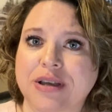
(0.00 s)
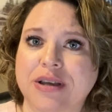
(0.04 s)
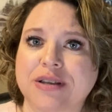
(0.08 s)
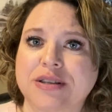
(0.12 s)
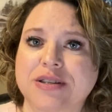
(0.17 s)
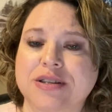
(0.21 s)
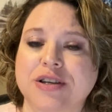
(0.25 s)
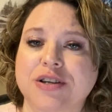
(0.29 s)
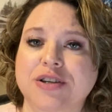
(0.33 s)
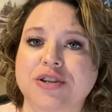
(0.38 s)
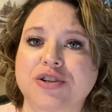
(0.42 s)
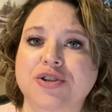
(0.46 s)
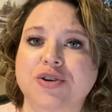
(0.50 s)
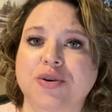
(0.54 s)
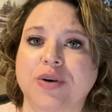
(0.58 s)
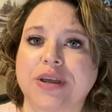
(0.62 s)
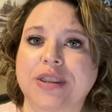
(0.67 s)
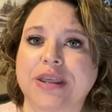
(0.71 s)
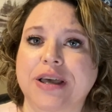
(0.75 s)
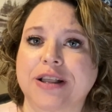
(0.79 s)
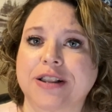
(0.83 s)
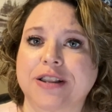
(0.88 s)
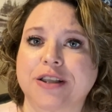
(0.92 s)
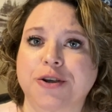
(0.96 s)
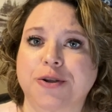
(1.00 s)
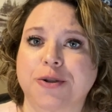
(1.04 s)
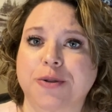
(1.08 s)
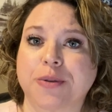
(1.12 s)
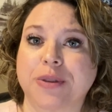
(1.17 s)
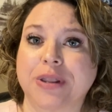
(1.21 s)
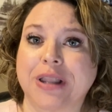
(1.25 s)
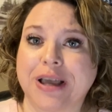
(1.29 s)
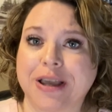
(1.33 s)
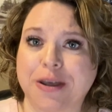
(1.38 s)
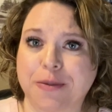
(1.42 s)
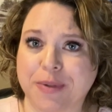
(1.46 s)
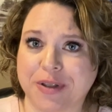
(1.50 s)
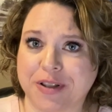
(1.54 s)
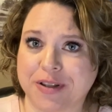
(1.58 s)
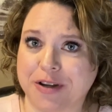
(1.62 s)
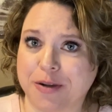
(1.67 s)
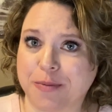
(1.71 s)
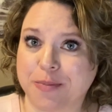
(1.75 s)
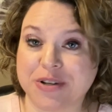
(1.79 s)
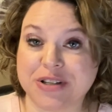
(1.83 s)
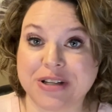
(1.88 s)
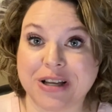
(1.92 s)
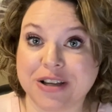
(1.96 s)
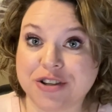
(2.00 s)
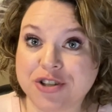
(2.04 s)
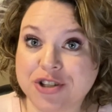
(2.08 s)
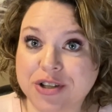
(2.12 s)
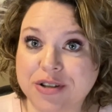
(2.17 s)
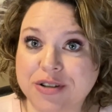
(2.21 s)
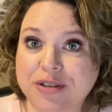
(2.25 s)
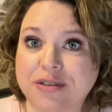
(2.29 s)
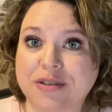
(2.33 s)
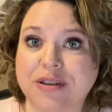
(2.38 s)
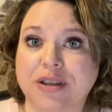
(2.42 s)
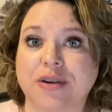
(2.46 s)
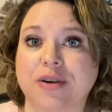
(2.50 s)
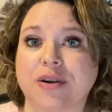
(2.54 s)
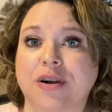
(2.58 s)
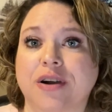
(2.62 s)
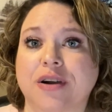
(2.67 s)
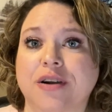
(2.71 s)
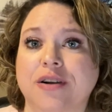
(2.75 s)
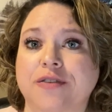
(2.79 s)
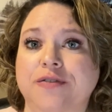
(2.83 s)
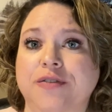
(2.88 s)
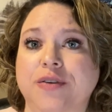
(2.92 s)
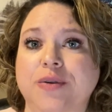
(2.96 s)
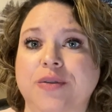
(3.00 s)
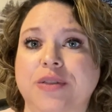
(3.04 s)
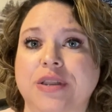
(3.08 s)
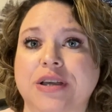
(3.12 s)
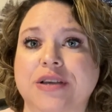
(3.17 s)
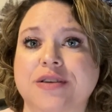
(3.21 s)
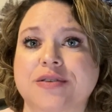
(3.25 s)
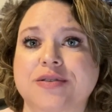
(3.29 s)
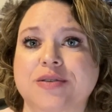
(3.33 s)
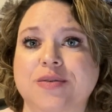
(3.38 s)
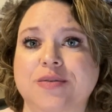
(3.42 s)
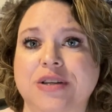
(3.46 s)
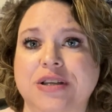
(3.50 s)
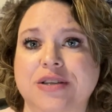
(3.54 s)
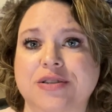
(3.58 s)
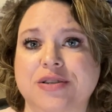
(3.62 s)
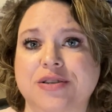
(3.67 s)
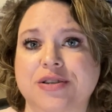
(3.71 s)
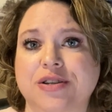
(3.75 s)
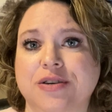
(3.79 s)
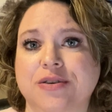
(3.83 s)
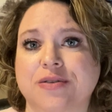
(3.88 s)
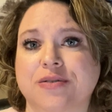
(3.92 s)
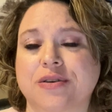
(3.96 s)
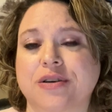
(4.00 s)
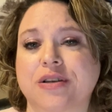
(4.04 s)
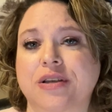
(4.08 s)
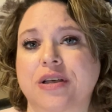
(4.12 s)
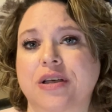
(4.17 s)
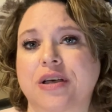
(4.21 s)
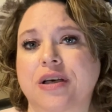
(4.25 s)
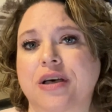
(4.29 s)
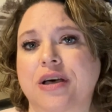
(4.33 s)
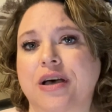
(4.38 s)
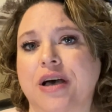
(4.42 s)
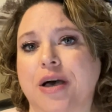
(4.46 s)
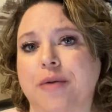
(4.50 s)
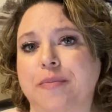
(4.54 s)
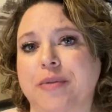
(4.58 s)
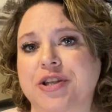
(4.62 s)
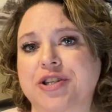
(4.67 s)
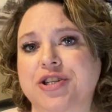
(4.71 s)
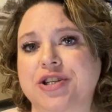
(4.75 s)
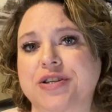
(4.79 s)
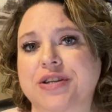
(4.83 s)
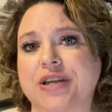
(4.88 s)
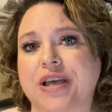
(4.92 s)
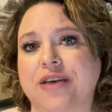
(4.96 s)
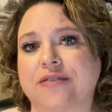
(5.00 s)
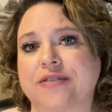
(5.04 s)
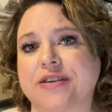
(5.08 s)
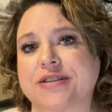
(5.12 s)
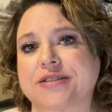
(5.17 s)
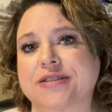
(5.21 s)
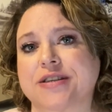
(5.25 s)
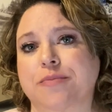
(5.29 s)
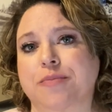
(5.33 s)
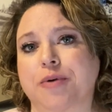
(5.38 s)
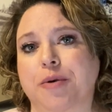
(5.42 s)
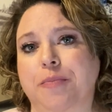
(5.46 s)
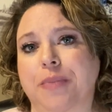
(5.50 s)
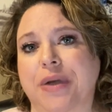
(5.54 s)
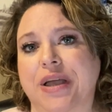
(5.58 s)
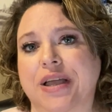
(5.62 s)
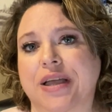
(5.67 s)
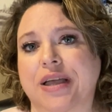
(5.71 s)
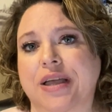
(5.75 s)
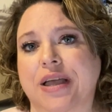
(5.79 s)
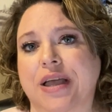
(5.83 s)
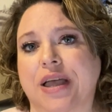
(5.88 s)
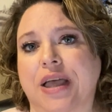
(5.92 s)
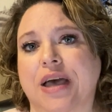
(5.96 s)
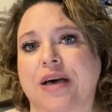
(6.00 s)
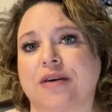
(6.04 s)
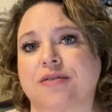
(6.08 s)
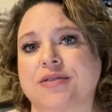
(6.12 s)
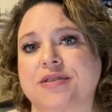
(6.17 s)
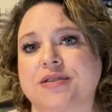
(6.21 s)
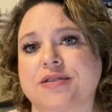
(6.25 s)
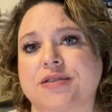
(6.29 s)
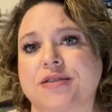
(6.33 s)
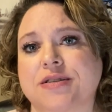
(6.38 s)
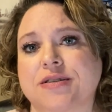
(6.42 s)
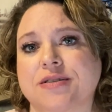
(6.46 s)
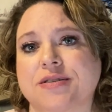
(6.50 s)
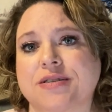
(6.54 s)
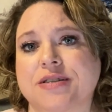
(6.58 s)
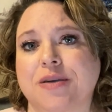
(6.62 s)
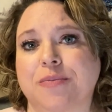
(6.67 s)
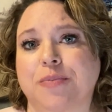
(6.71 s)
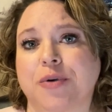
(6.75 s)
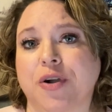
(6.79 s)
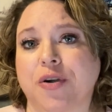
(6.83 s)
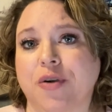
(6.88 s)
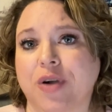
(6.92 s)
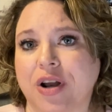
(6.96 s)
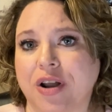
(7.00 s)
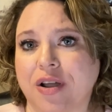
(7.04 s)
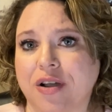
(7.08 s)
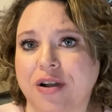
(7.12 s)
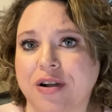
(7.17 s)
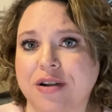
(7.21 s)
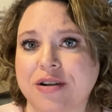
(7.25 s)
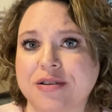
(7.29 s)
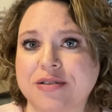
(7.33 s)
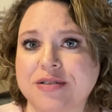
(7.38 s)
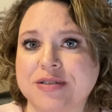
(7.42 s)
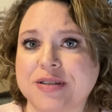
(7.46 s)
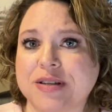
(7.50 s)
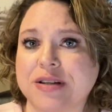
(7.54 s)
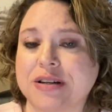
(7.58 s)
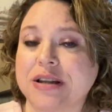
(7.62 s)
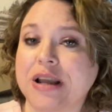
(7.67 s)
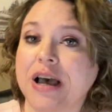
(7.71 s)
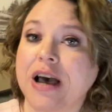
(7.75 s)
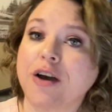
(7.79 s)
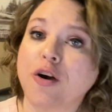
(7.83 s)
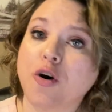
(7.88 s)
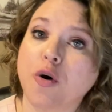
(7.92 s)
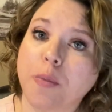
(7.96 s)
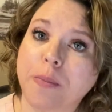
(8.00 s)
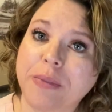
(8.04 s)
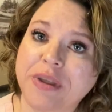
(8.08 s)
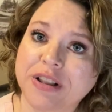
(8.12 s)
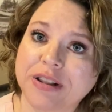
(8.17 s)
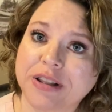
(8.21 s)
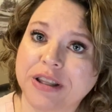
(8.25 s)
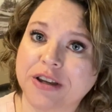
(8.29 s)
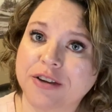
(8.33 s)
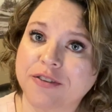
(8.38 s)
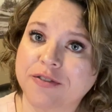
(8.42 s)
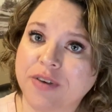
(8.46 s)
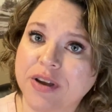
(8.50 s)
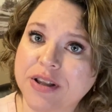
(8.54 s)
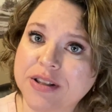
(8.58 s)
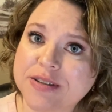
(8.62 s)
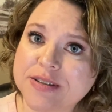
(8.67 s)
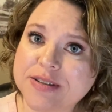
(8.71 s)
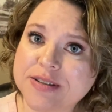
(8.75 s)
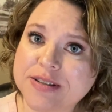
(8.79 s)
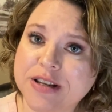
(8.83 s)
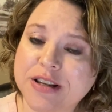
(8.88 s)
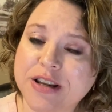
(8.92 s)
To enjoy that liability protection, there are a few things you need to do. I mentioned having separate banking accounts, separate credit cards, and not commingling funds, to